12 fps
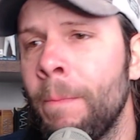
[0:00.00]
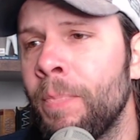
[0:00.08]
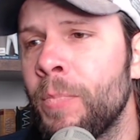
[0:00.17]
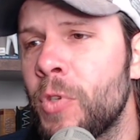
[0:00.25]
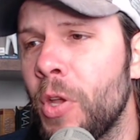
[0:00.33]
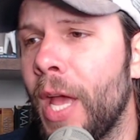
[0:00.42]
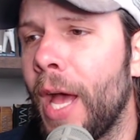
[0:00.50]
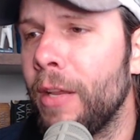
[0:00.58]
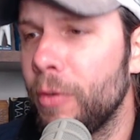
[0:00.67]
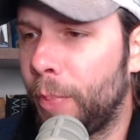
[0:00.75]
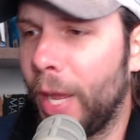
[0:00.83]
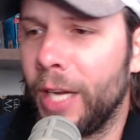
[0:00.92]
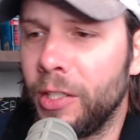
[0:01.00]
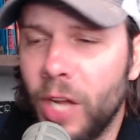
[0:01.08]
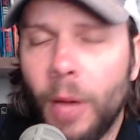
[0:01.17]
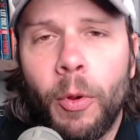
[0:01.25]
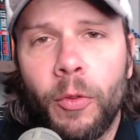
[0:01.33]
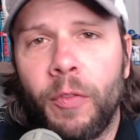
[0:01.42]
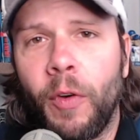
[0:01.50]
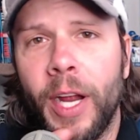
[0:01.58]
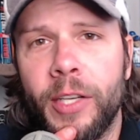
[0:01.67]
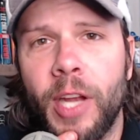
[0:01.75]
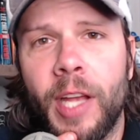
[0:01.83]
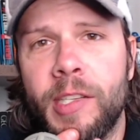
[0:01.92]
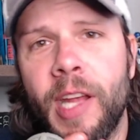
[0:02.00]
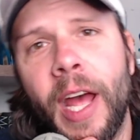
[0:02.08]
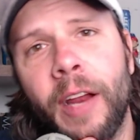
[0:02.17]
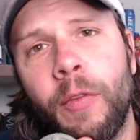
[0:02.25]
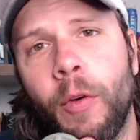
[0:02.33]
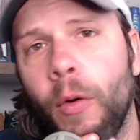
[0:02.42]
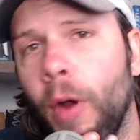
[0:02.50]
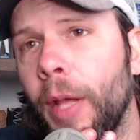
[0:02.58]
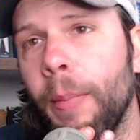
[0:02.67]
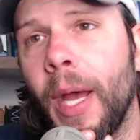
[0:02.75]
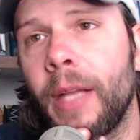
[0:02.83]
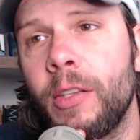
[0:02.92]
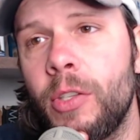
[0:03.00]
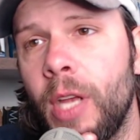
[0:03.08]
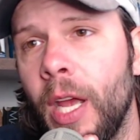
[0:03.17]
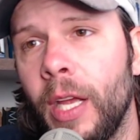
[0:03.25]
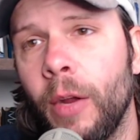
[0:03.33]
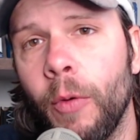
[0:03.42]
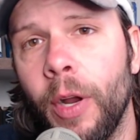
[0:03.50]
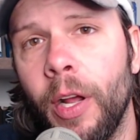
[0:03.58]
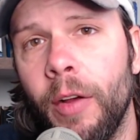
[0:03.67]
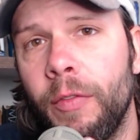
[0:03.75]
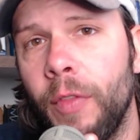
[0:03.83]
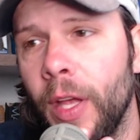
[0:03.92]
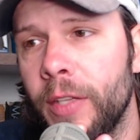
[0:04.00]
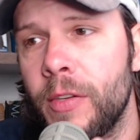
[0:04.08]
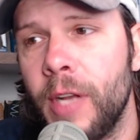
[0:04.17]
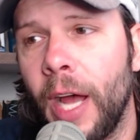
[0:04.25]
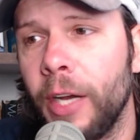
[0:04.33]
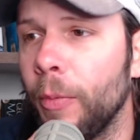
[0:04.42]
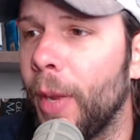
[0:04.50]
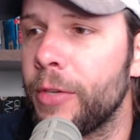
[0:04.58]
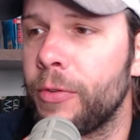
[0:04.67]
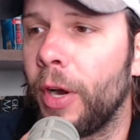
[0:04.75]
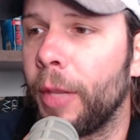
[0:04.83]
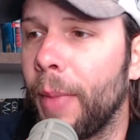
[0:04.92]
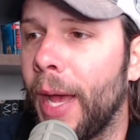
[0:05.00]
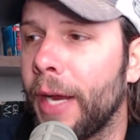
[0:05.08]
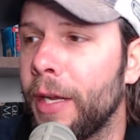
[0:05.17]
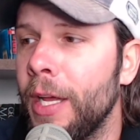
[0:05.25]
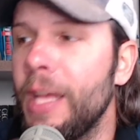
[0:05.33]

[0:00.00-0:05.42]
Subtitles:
So yeah, you're paying double the franchise tag for a running back that you can't get rid of that's not your best running back.